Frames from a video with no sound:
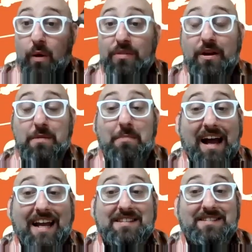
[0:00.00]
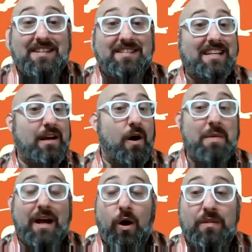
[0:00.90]
blow their minds to see,
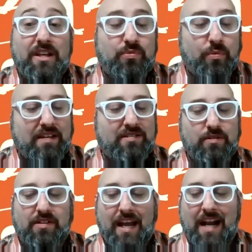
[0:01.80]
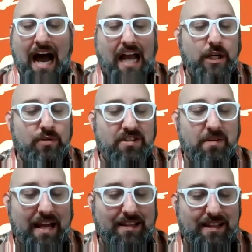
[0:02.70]
all these wrestlers. And I
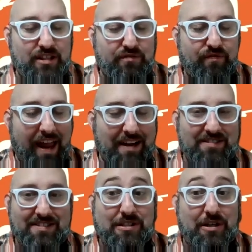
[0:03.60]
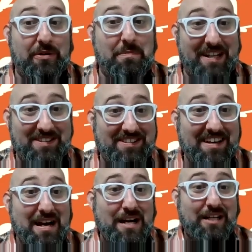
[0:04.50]
used to make these fantasy
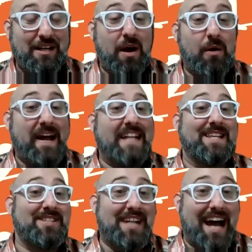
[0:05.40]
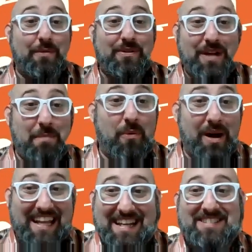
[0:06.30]
tournaments, you know, all right, this guy was
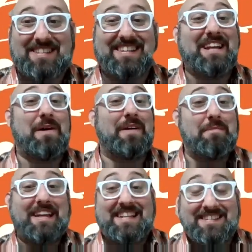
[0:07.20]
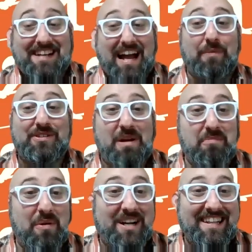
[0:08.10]
number one in this, you know what I mean? This guy was
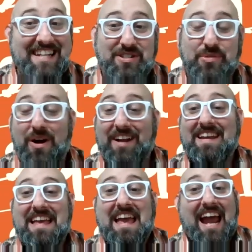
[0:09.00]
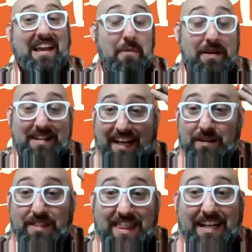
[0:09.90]
number one in this one. And I would
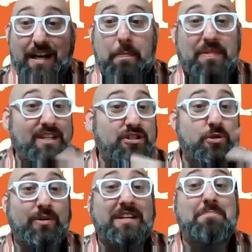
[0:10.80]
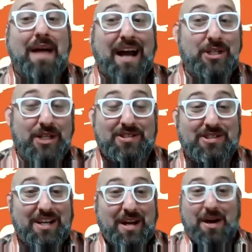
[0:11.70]
like think up these dream
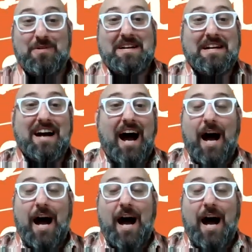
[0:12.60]
matches, you know,